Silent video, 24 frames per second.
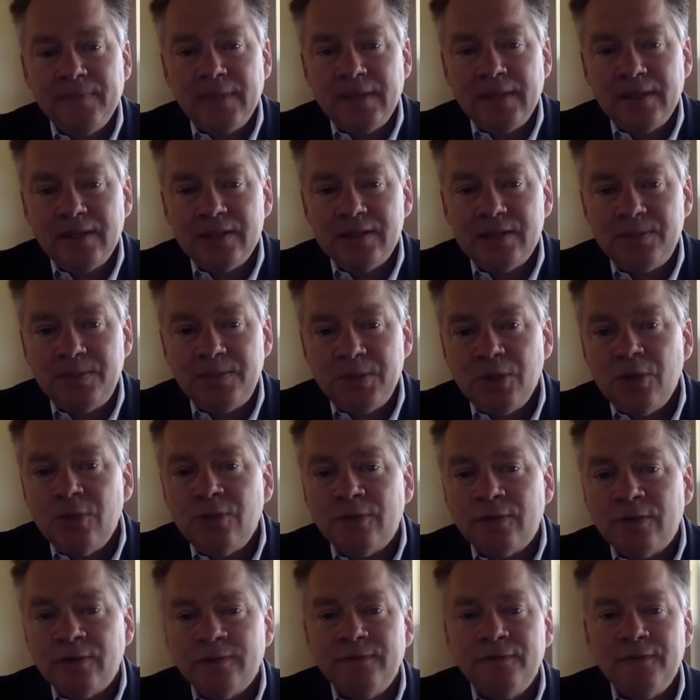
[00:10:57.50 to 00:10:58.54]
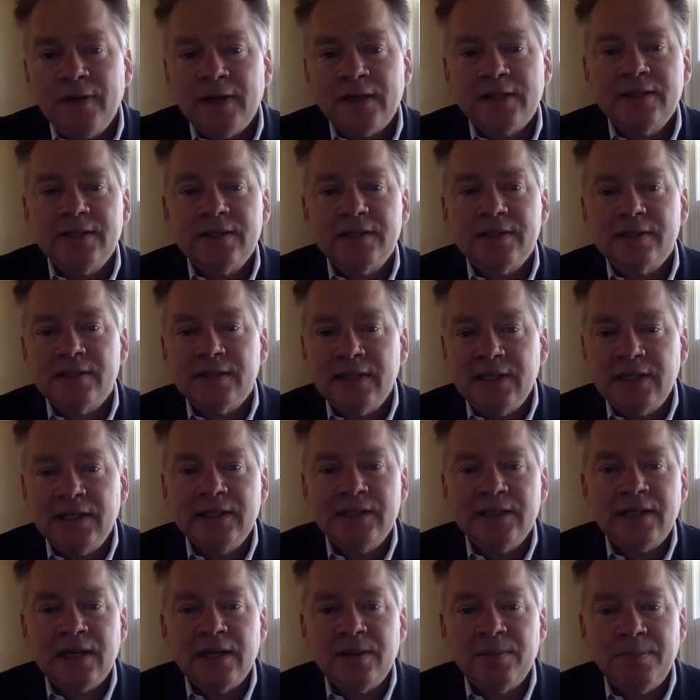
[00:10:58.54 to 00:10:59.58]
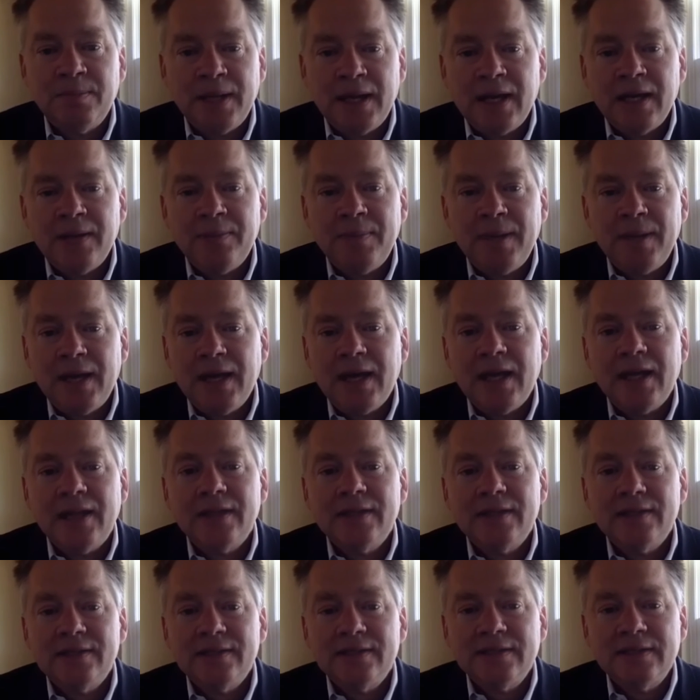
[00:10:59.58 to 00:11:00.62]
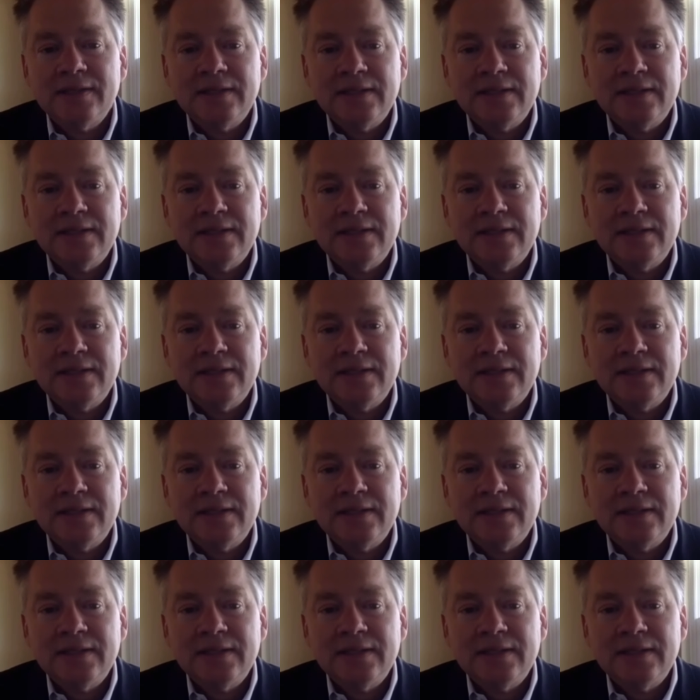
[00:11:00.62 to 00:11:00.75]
the spillover effect is leading down bad paths.